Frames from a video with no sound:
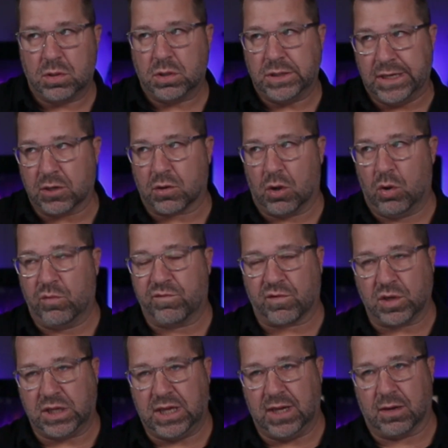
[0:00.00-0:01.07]
year over
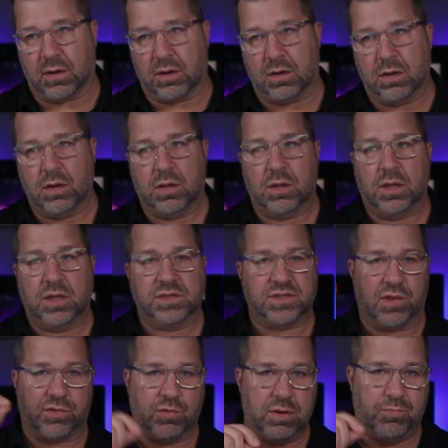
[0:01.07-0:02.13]
year to
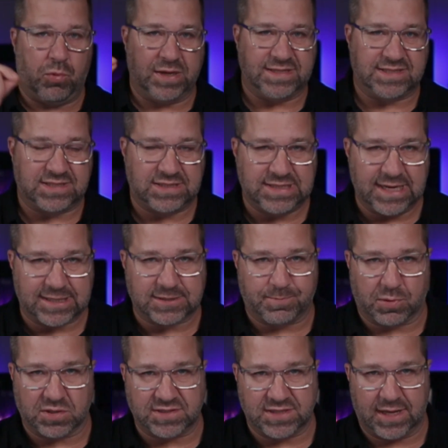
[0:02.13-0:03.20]

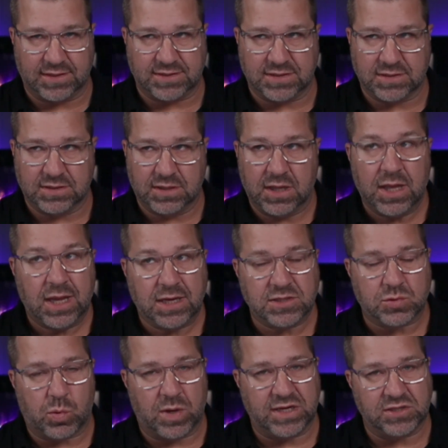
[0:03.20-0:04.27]
3.6% in
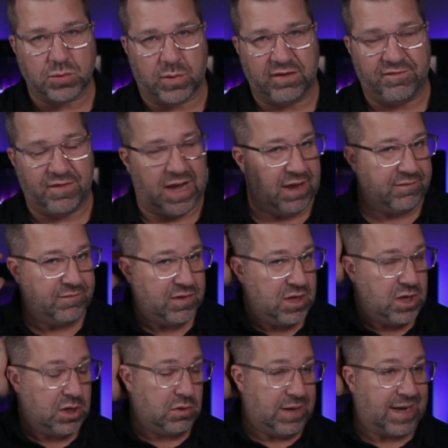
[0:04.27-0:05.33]
2025.
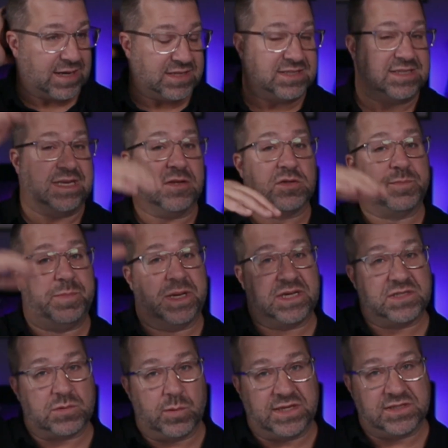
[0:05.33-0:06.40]
You're not going to see those big
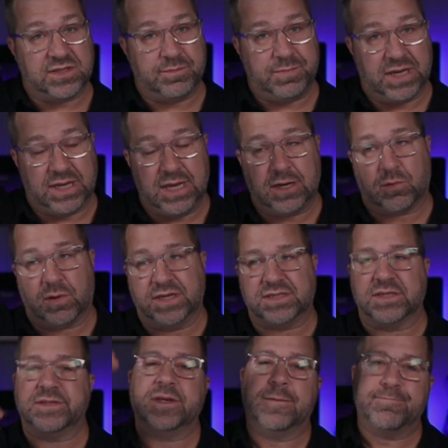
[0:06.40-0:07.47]
swings and big
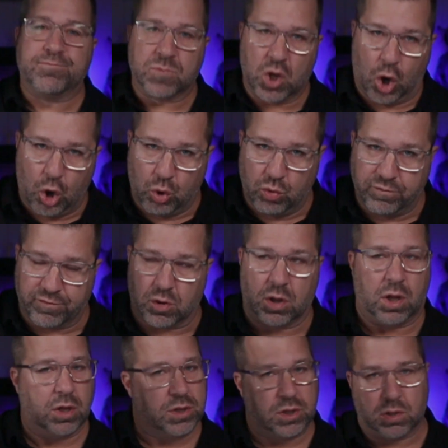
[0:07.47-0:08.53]
increases
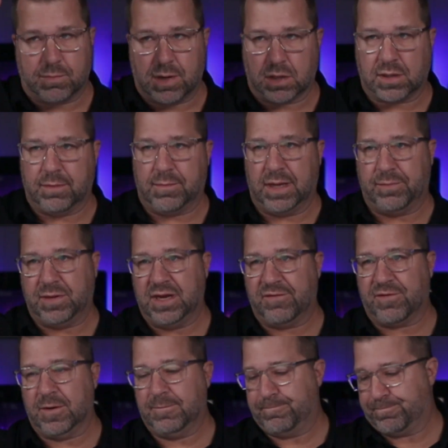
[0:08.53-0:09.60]
overall. Your market might be
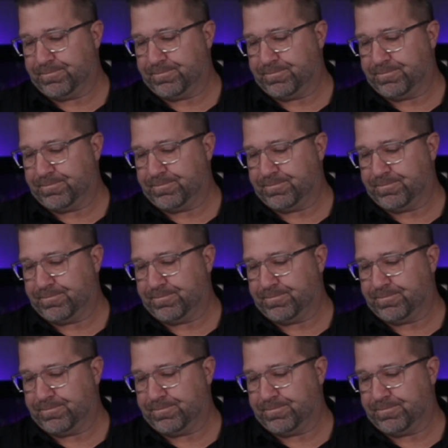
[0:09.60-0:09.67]
different.